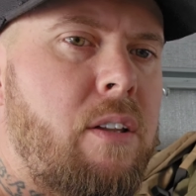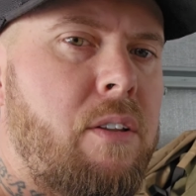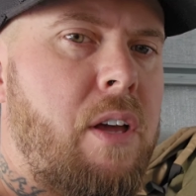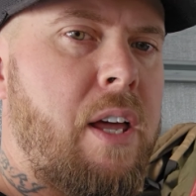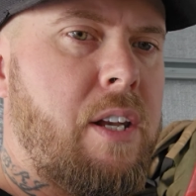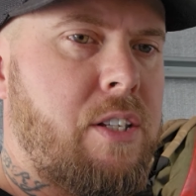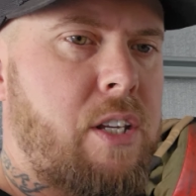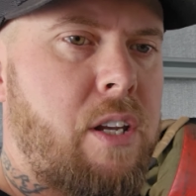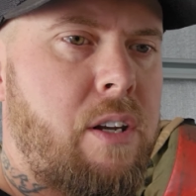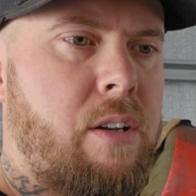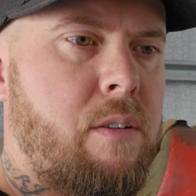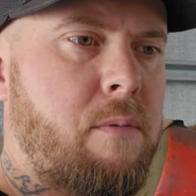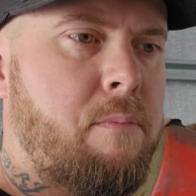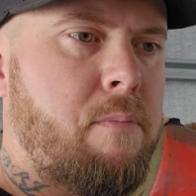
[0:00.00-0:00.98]
And it's going
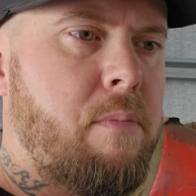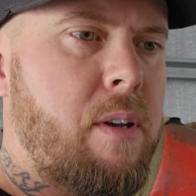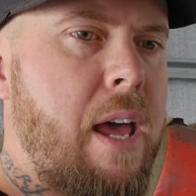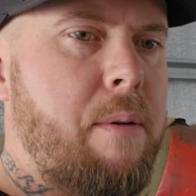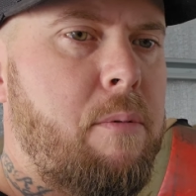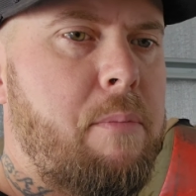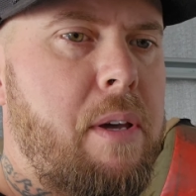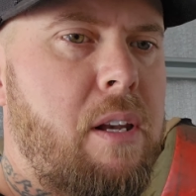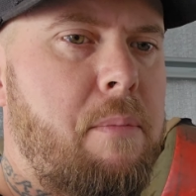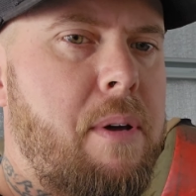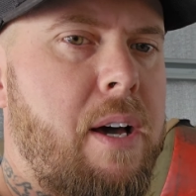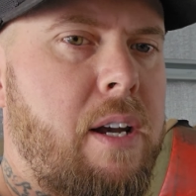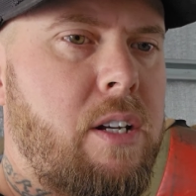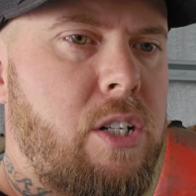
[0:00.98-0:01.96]
to enable me to be
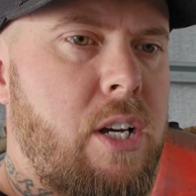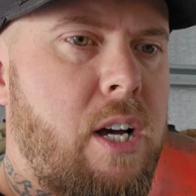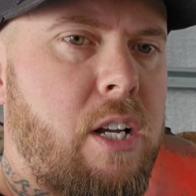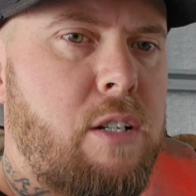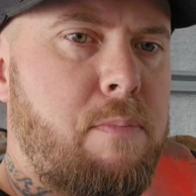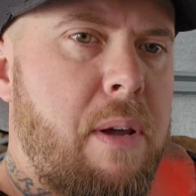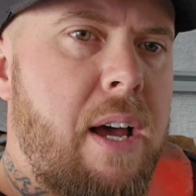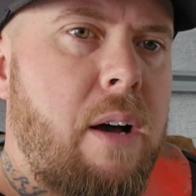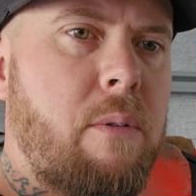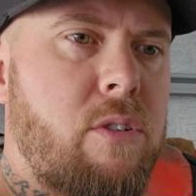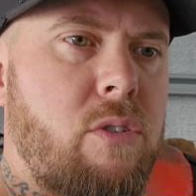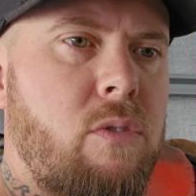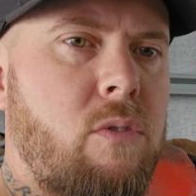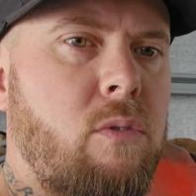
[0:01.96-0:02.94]
able to charge power
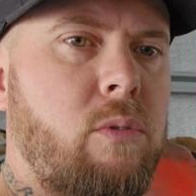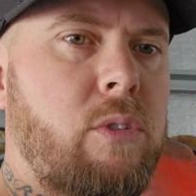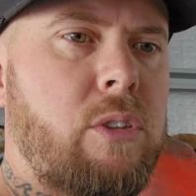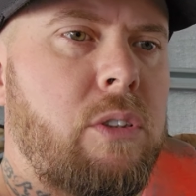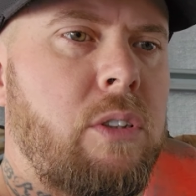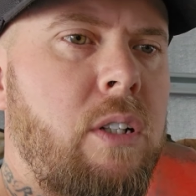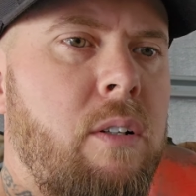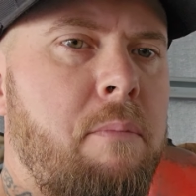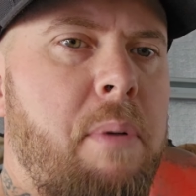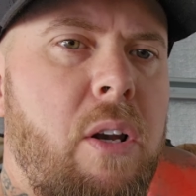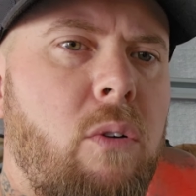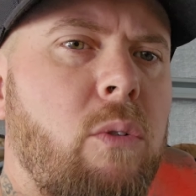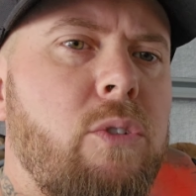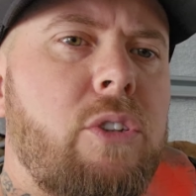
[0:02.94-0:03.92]
tools. But
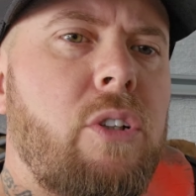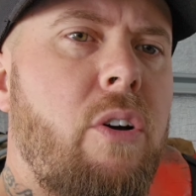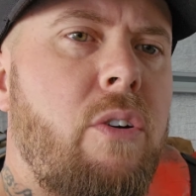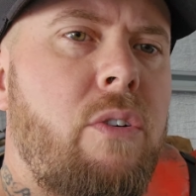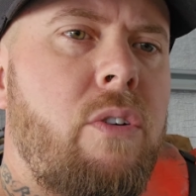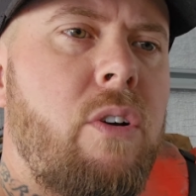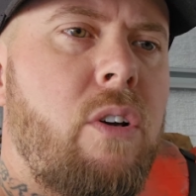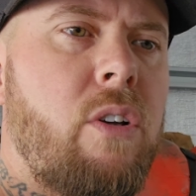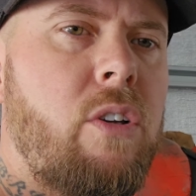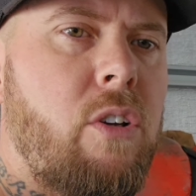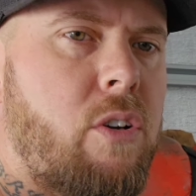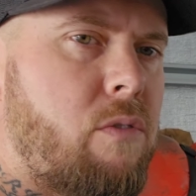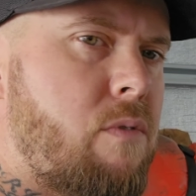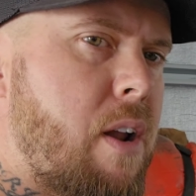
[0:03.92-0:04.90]
also, you
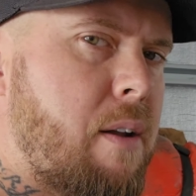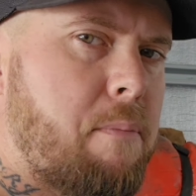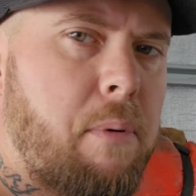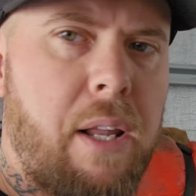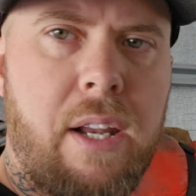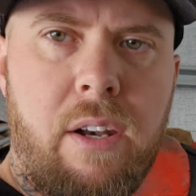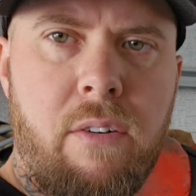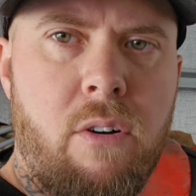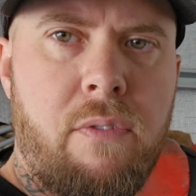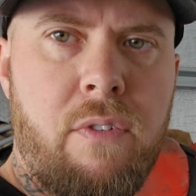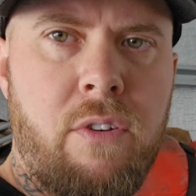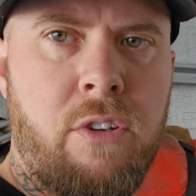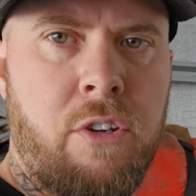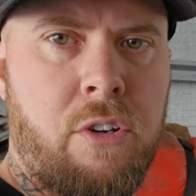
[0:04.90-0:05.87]
could run a blender off
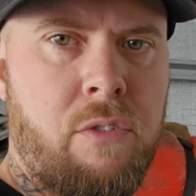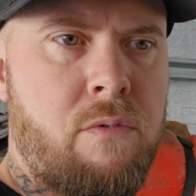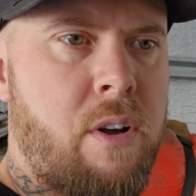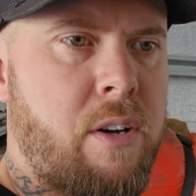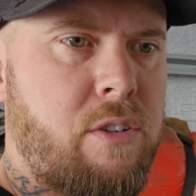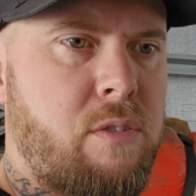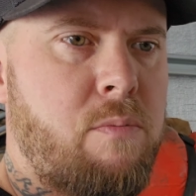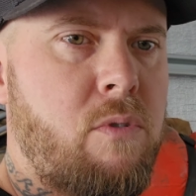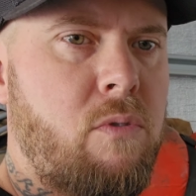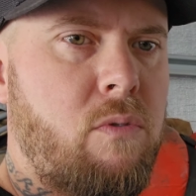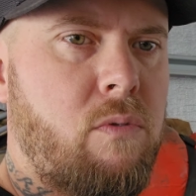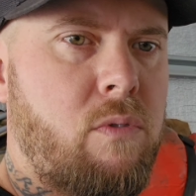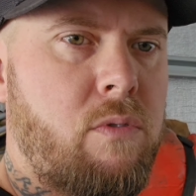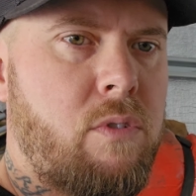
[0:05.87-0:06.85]
it. You could run a small
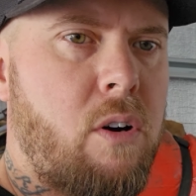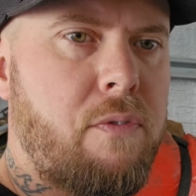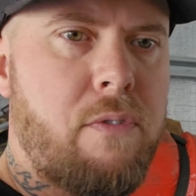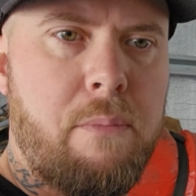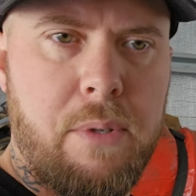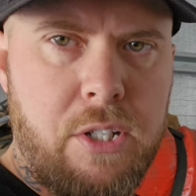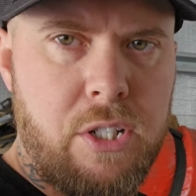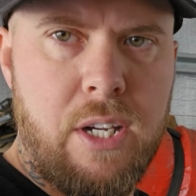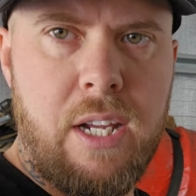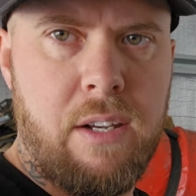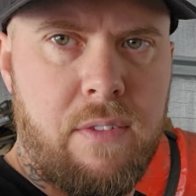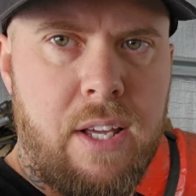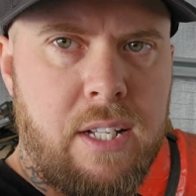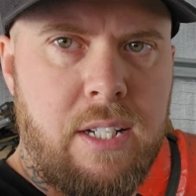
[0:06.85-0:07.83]
coffee machine
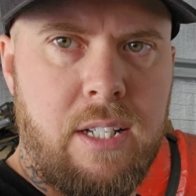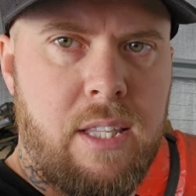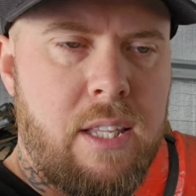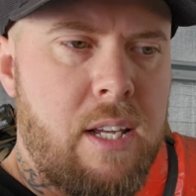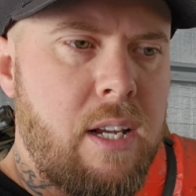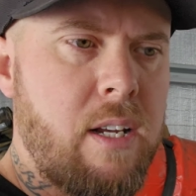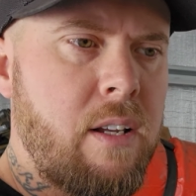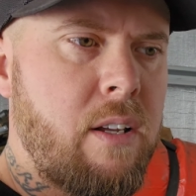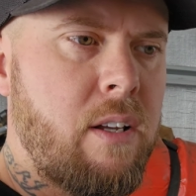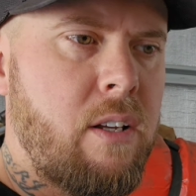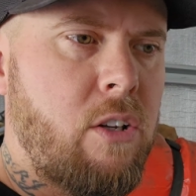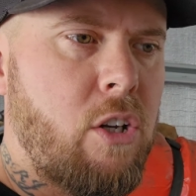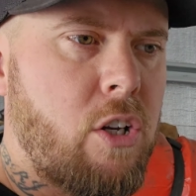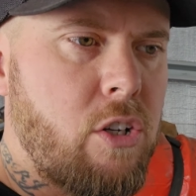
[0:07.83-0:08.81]
if that's your thing.
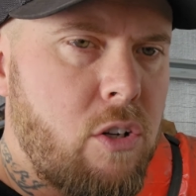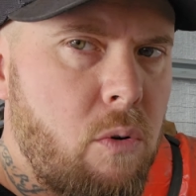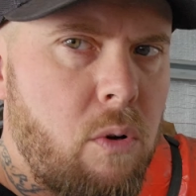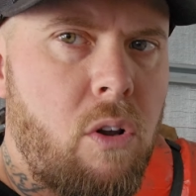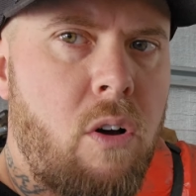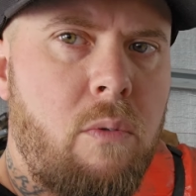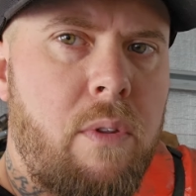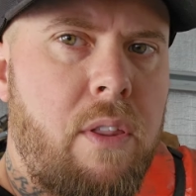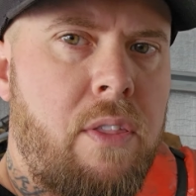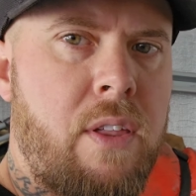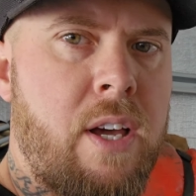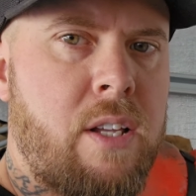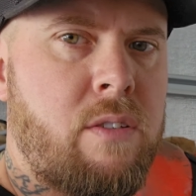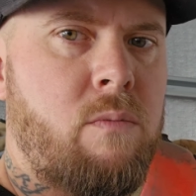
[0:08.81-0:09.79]
You can do a lot with
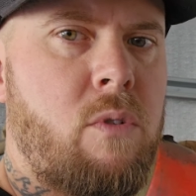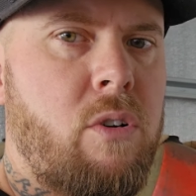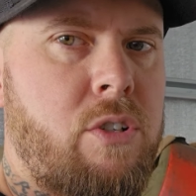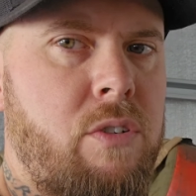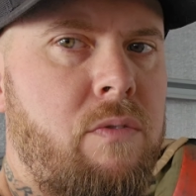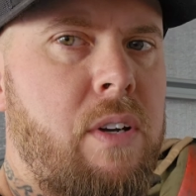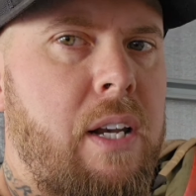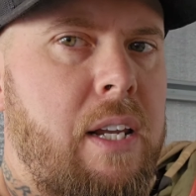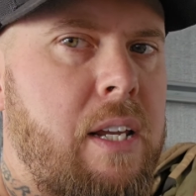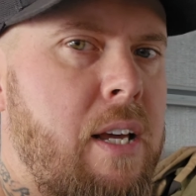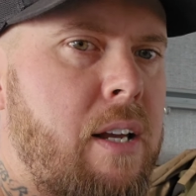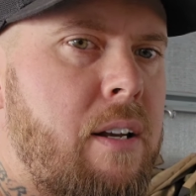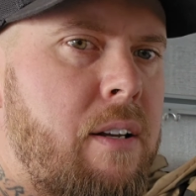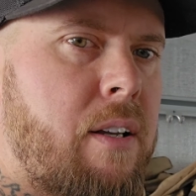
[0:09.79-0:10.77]
1,000 watts, you really can.